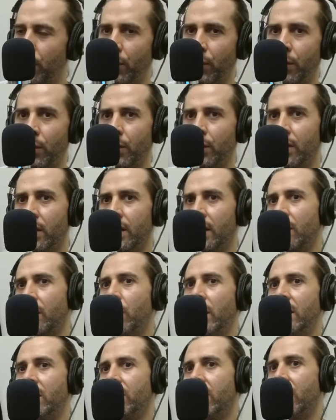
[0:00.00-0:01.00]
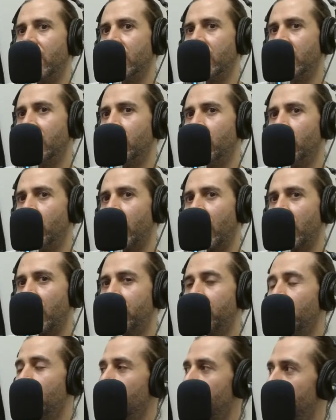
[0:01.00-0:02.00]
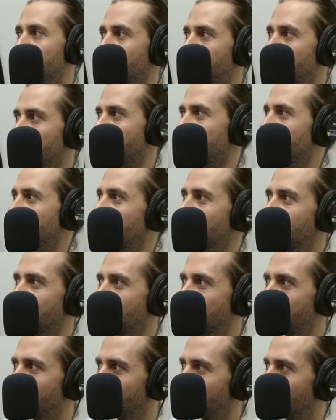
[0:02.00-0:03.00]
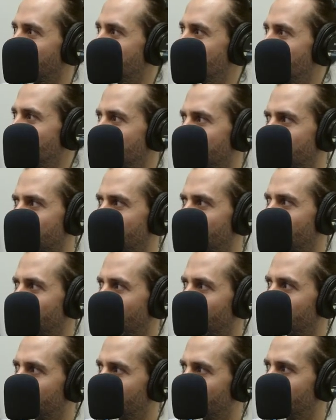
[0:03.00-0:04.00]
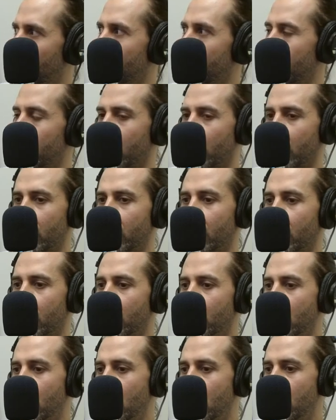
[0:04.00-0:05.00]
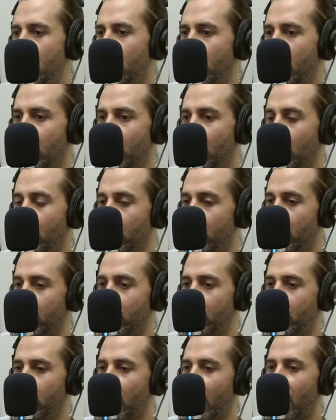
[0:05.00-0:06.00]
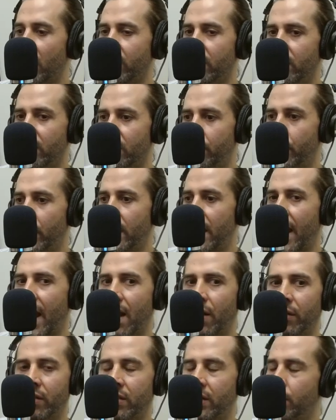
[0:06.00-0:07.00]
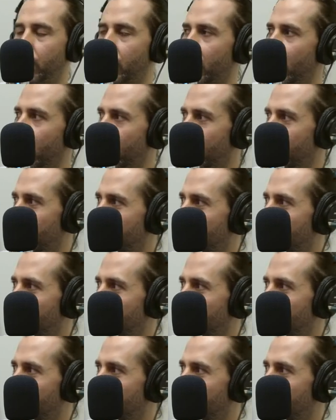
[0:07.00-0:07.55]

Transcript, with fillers: who were into like weight training when I first was like getting into like music and going out and touring in like the like early 2000s. But now it seems like,